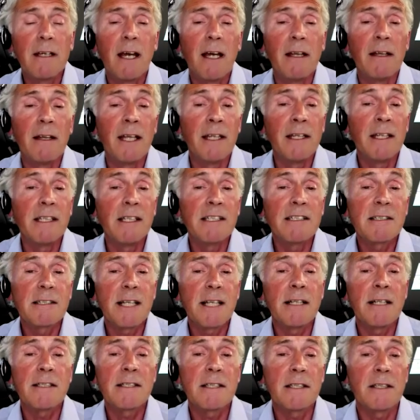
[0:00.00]
And then in the
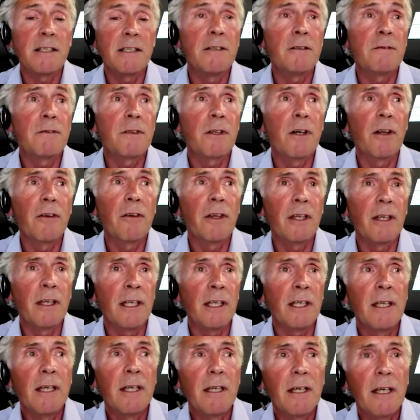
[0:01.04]
center, you've got
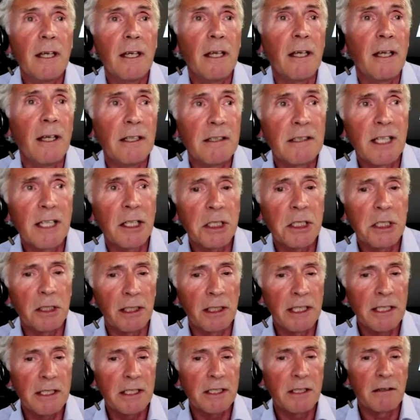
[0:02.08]
the uh,
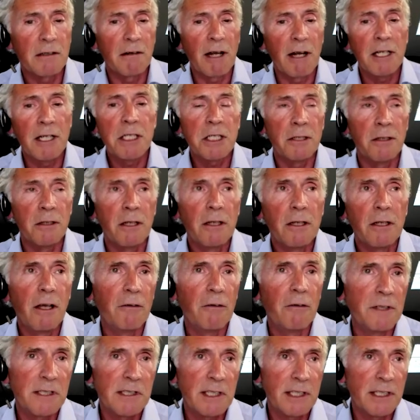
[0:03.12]
central integration,
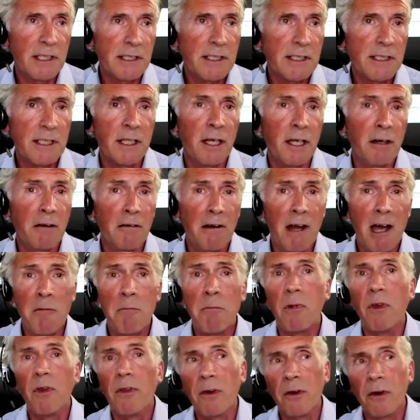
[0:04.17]
obviously
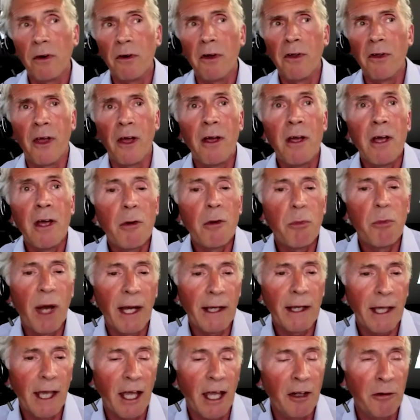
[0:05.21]
CRM, but there are other
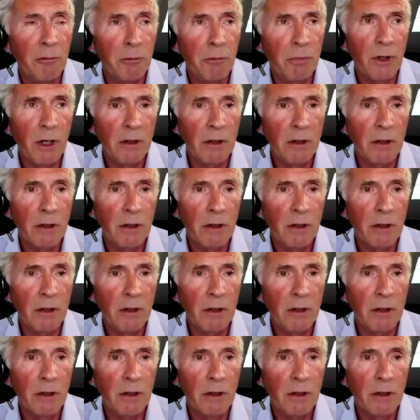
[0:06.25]
back-end